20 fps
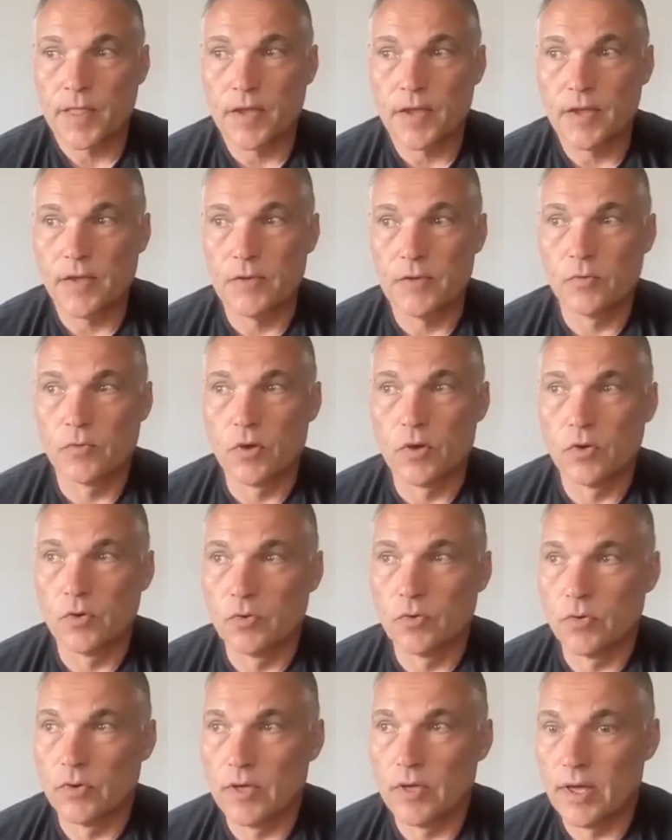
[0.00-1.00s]
he
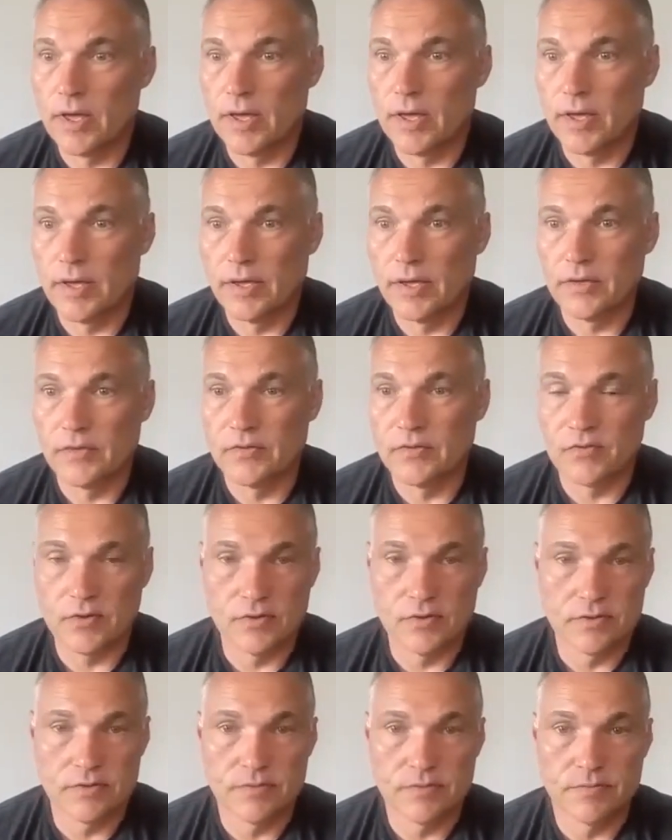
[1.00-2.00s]
wrote a
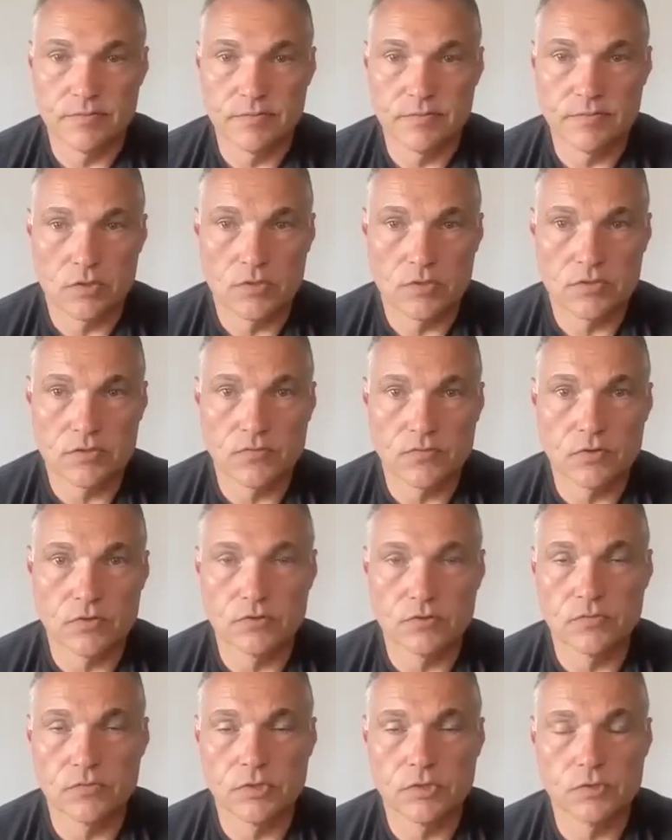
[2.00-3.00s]
series of books, the
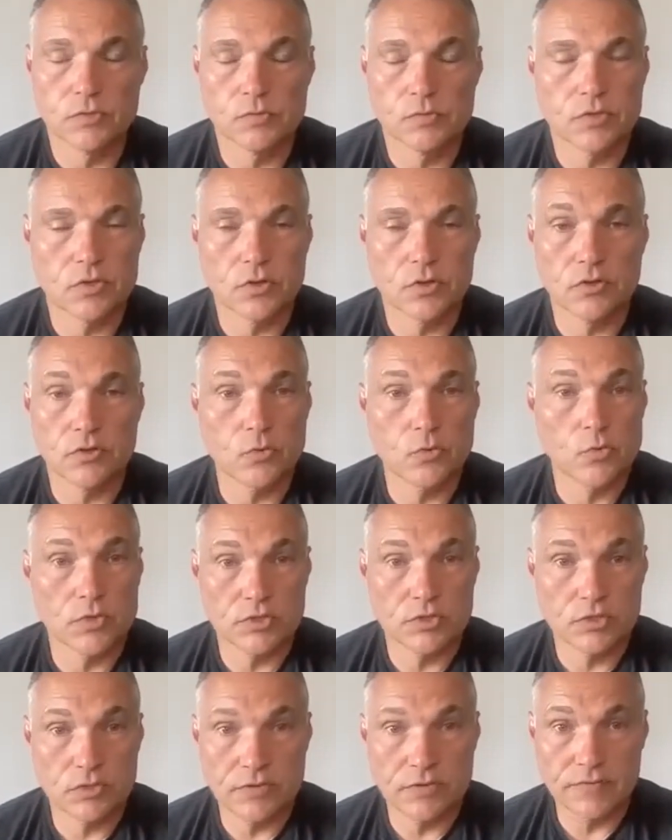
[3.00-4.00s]
first of which was called The
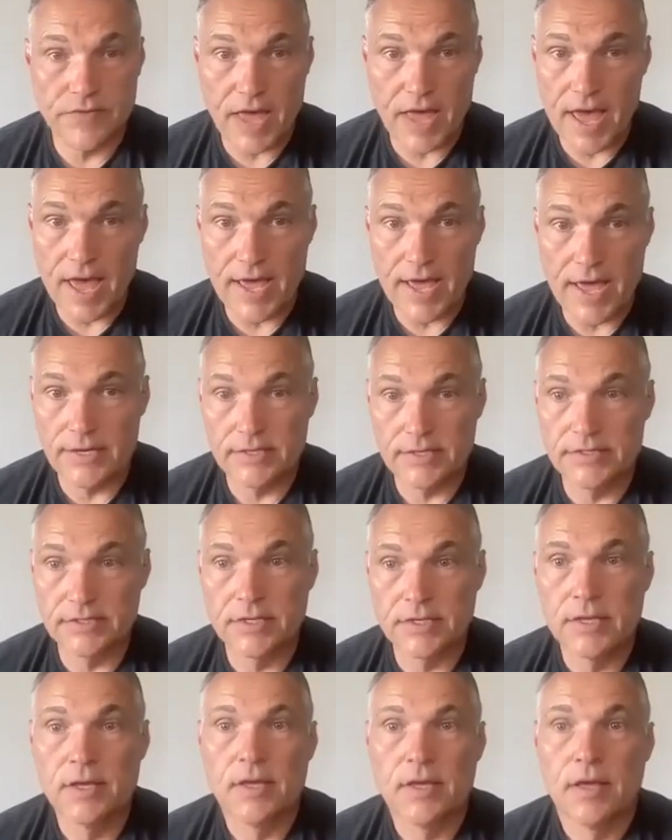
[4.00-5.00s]
Wizard of
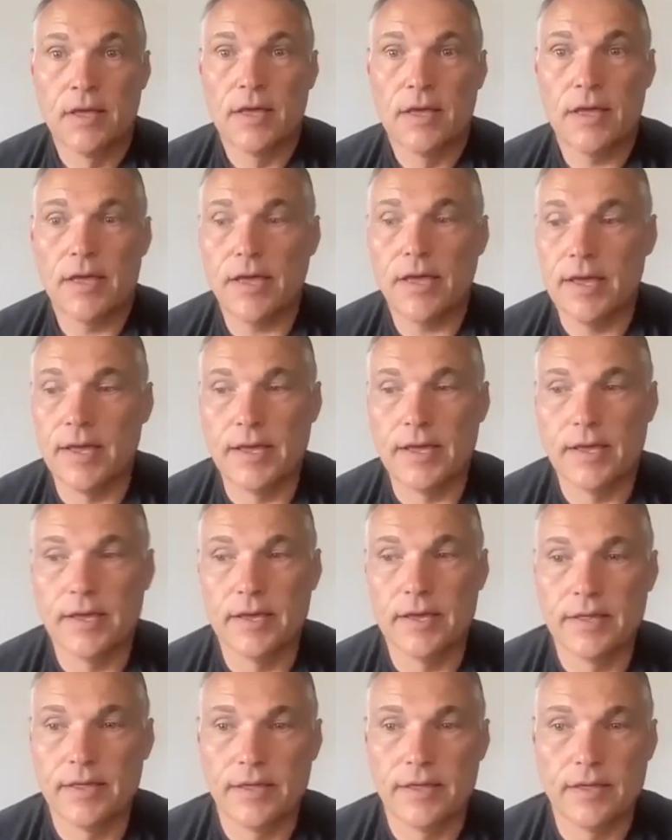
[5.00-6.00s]
Ads.
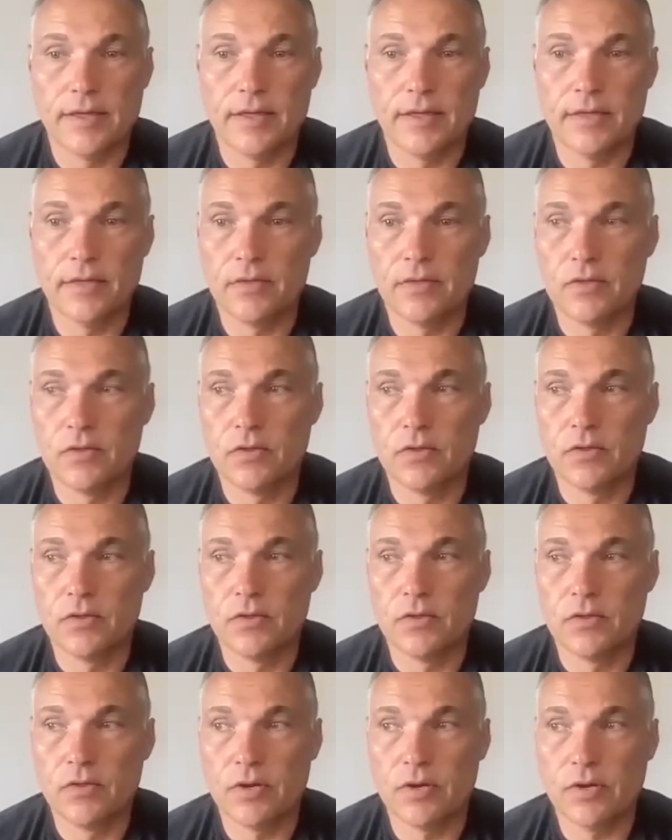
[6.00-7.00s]
And you
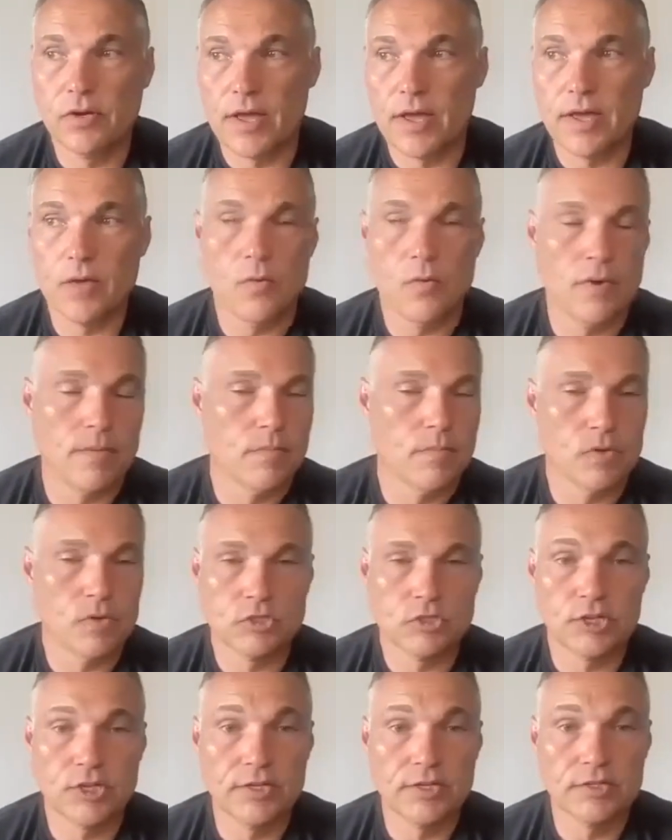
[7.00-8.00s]
hear, hey, what
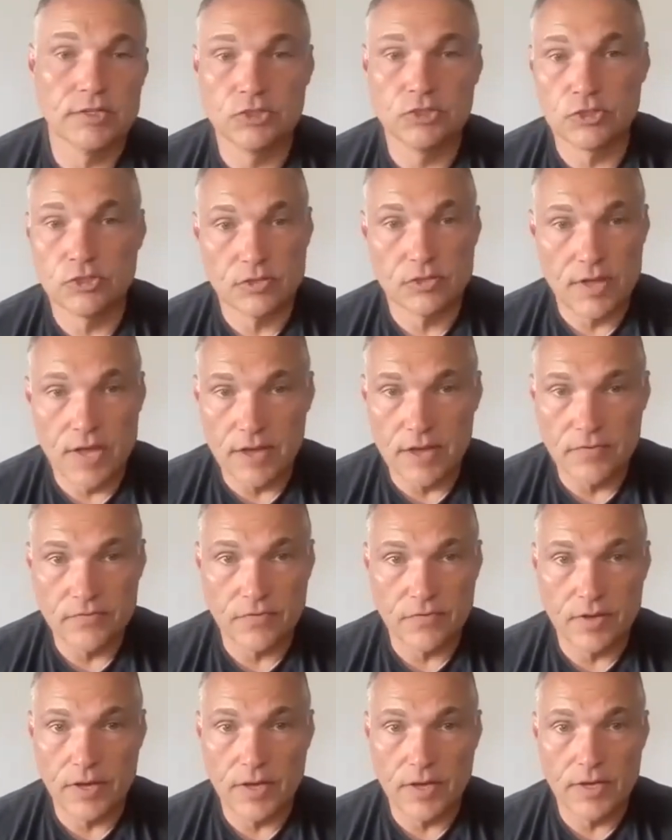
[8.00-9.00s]
books changed your
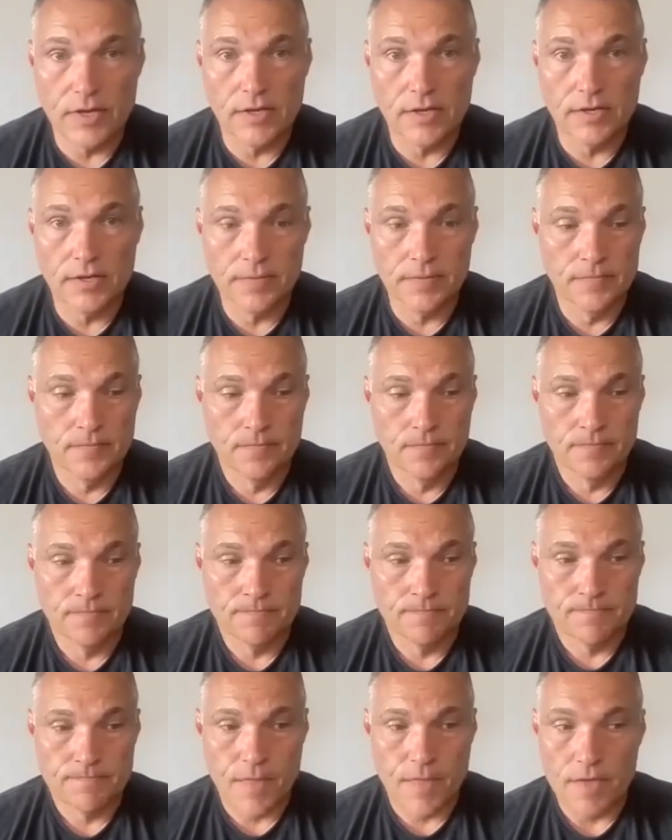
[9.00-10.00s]
life?
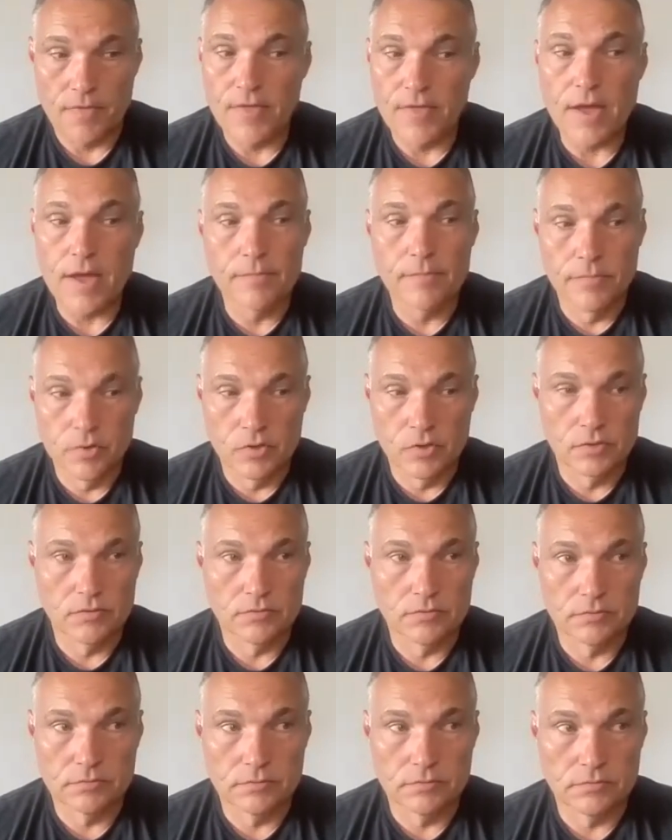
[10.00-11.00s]
That book
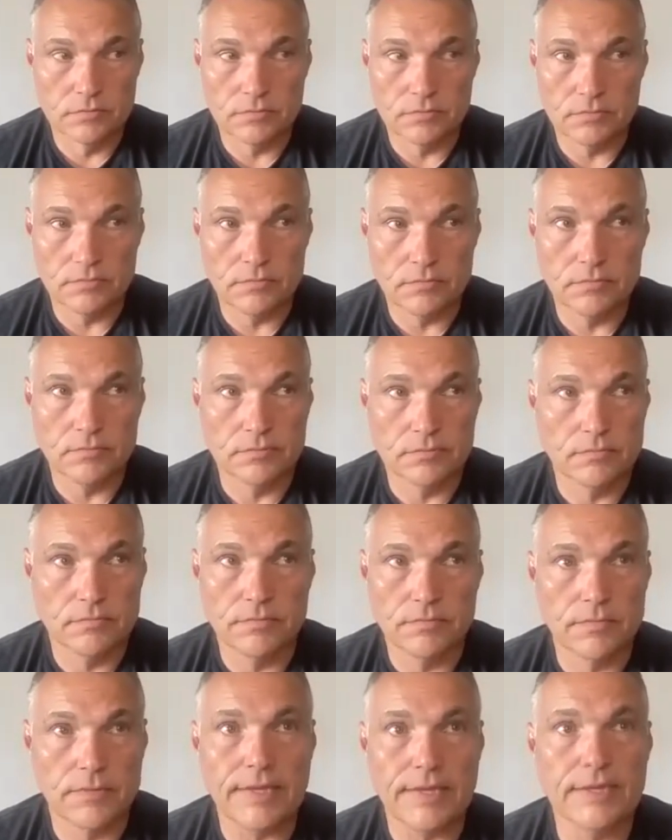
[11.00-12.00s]

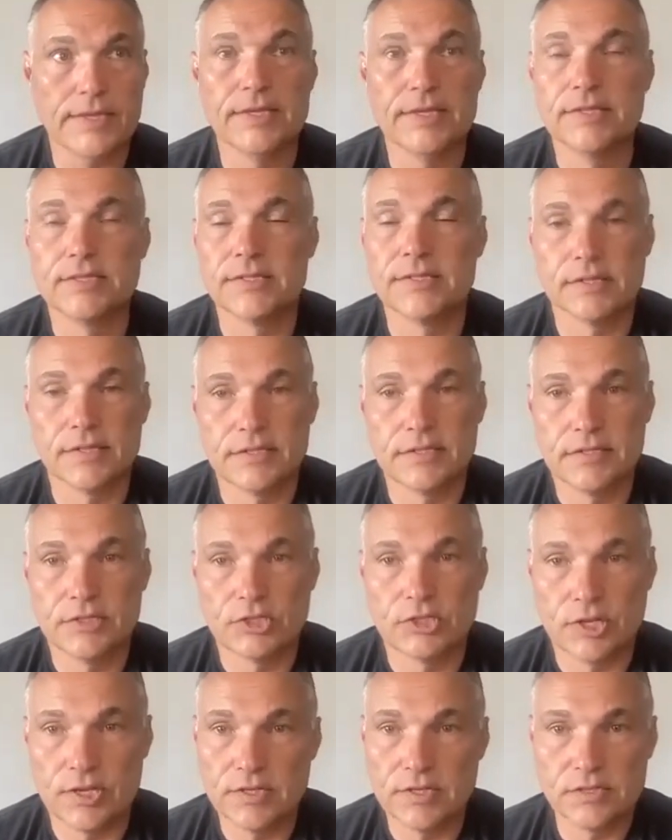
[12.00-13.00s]
easily
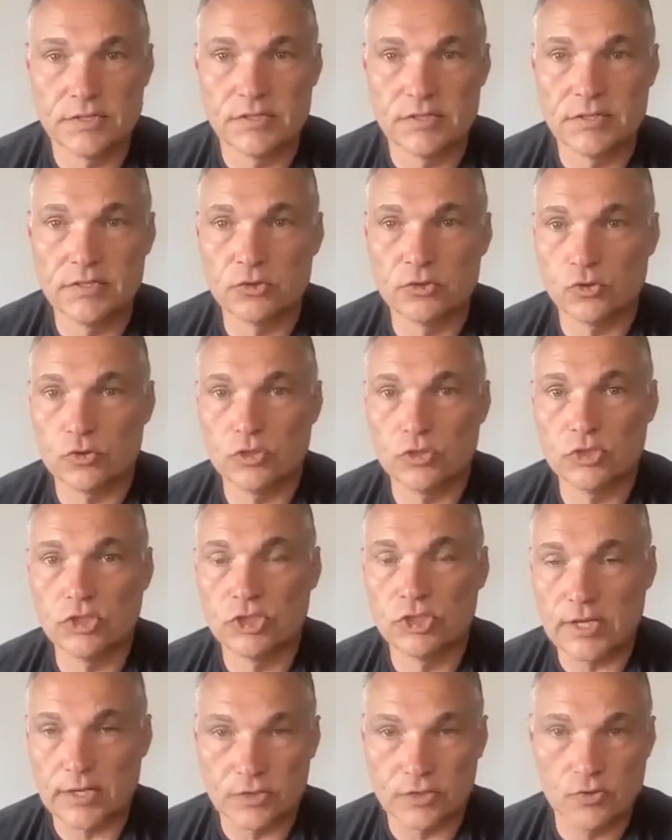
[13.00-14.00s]
changed the
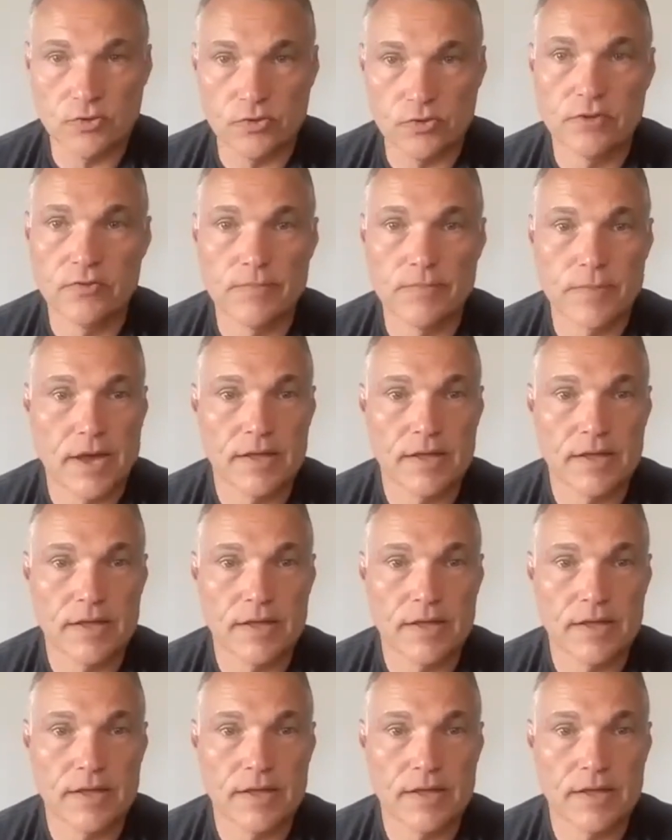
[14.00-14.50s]
trajectory of